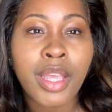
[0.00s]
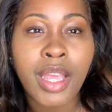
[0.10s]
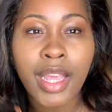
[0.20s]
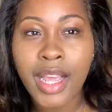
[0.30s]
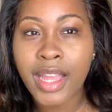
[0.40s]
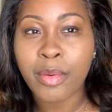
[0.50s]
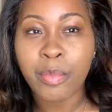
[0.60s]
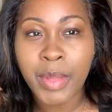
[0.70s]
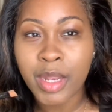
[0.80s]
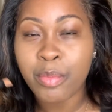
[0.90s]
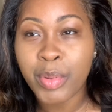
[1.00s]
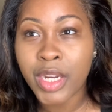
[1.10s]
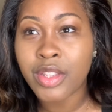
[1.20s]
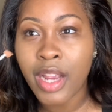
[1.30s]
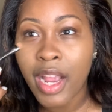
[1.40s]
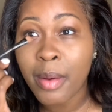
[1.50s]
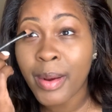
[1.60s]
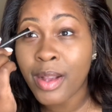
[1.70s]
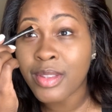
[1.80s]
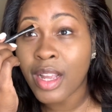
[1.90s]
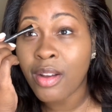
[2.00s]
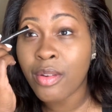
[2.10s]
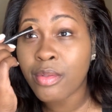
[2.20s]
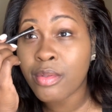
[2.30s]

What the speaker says: it kind of brings your eyebrows out.